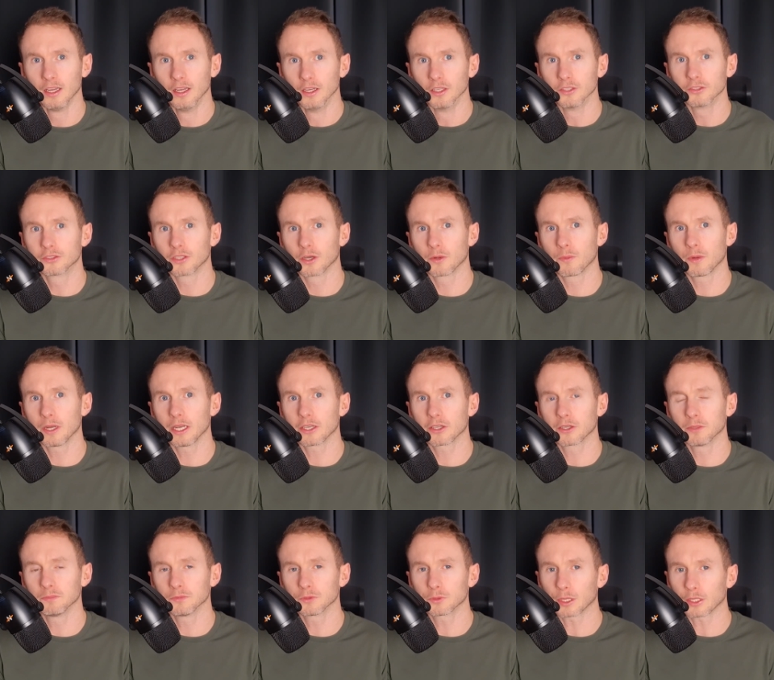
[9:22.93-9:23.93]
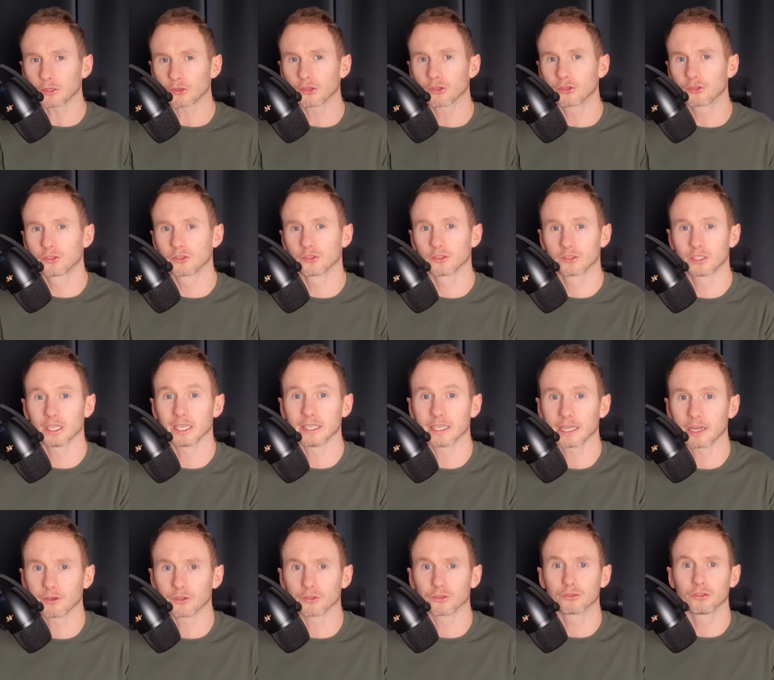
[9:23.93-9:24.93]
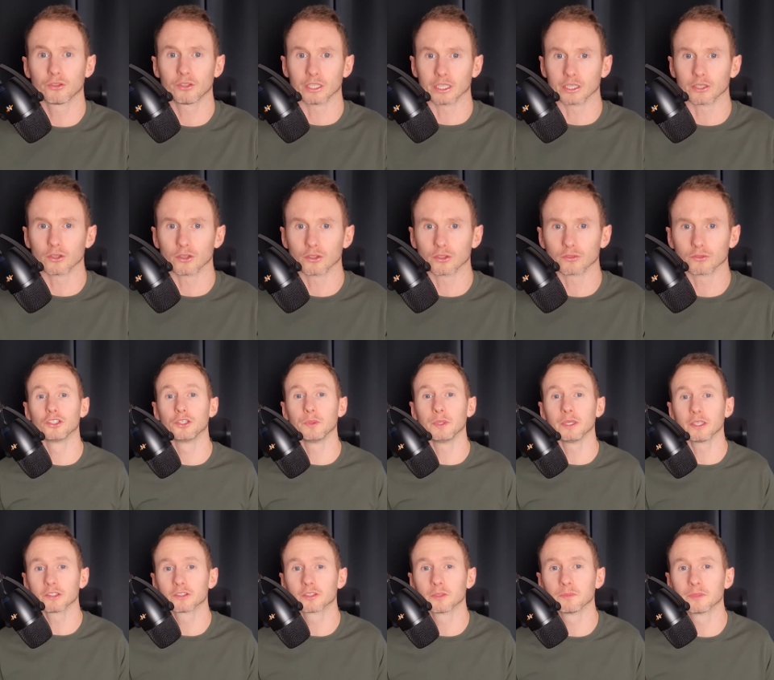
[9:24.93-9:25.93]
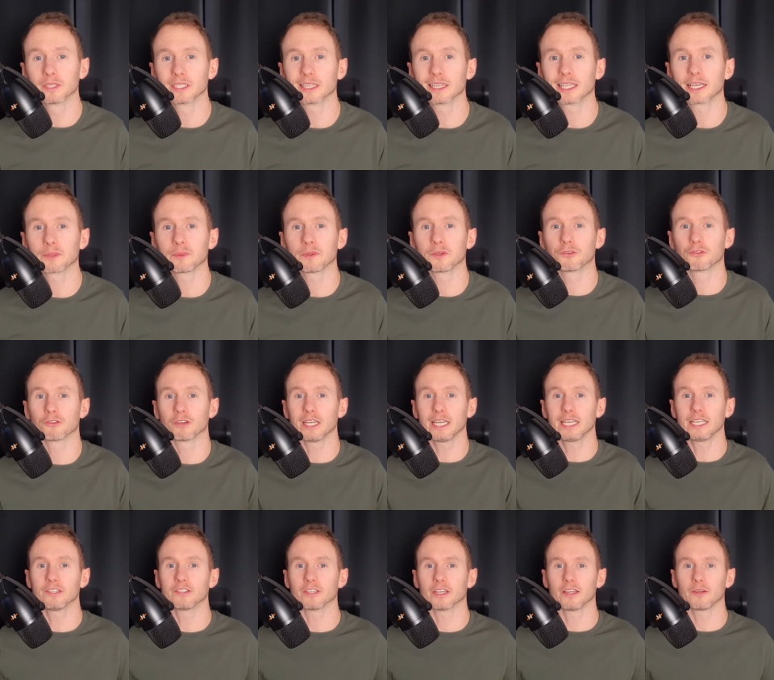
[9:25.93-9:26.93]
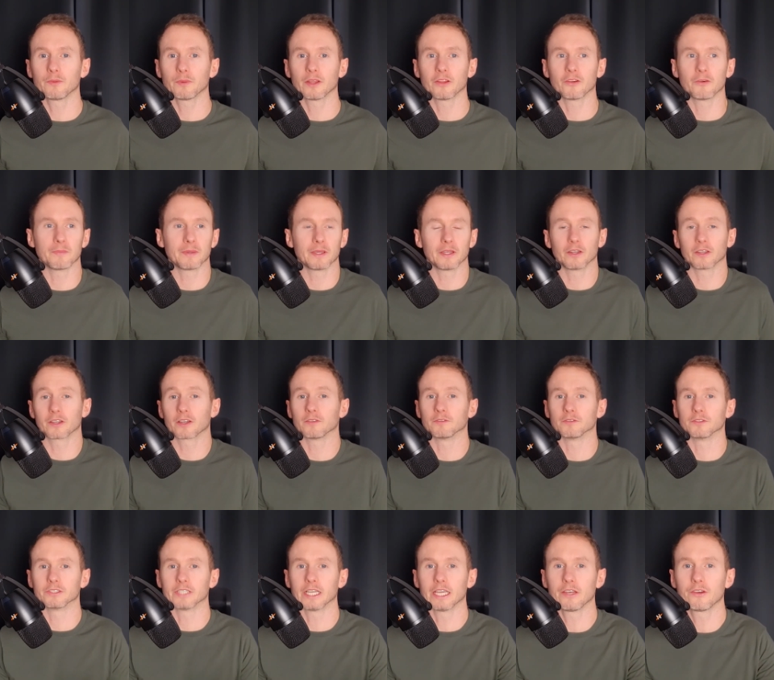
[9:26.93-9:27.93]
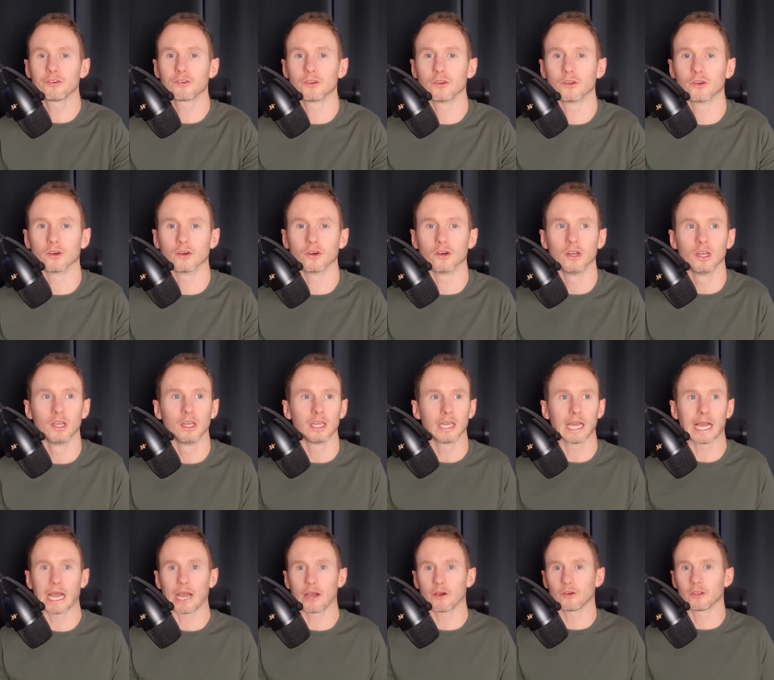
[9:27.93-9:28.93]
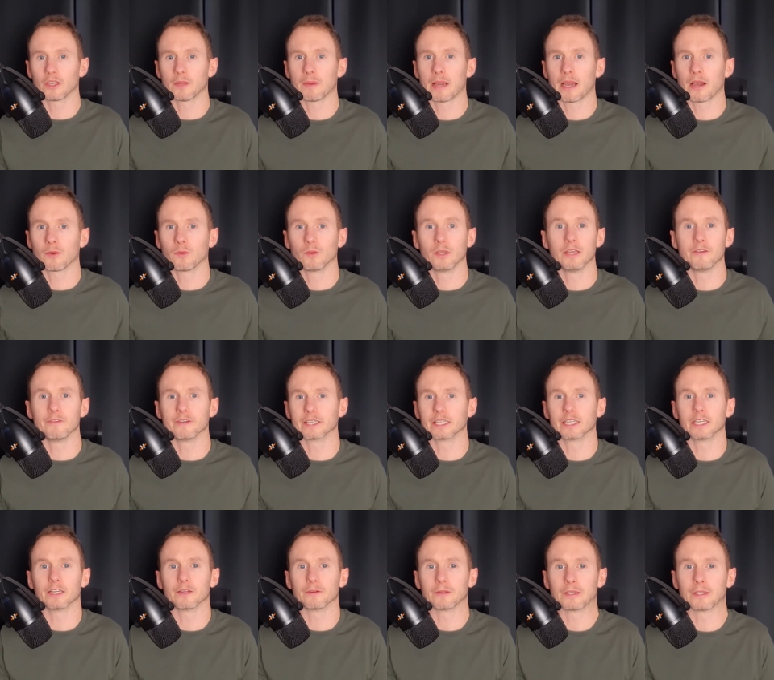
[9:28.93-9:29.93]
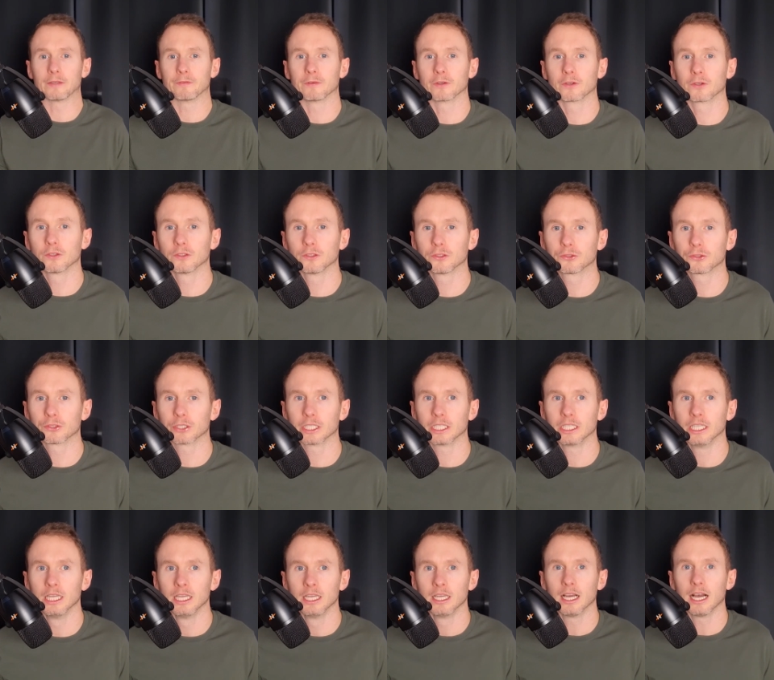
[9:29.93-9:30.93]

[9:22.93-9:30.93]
So when it comes to actually sitting down and studying or doing something language related, whether it be in a conversation or out and about living in a different country,